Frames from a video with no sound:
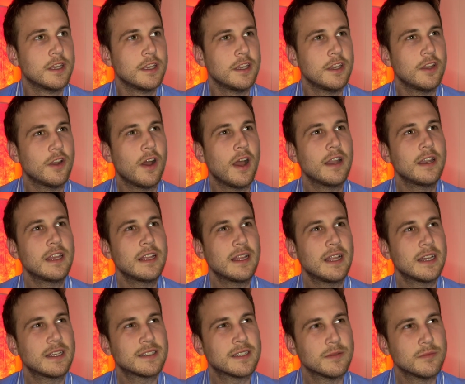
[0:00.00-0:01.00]
I need
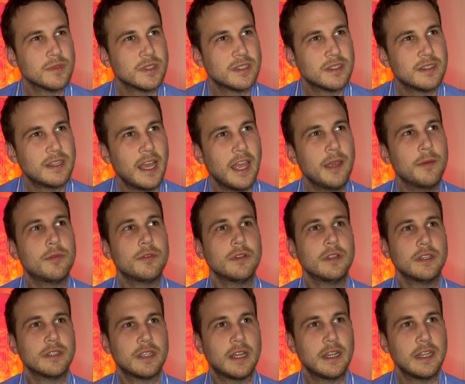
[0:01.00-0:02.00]
like some
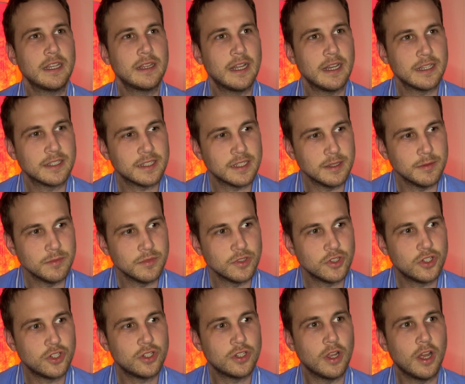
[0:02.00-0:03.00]
stableness. I need like some
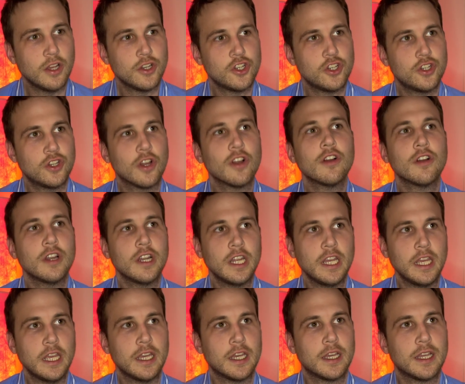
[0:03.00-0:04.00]

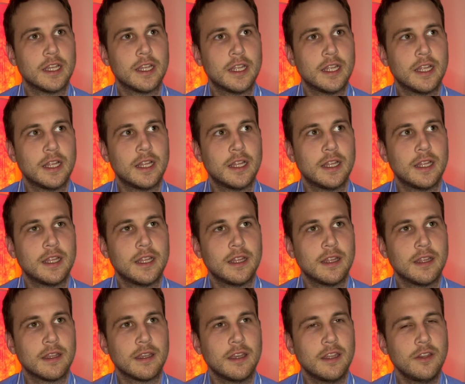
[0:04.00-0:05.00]
assurity.
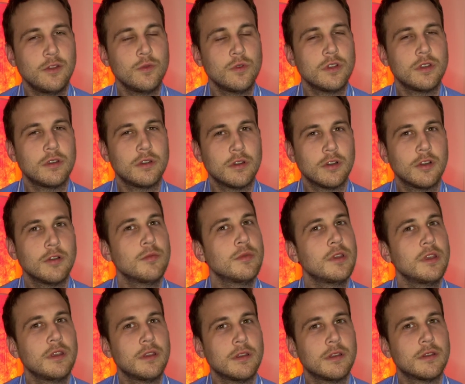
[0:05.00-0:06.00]
Can you assure me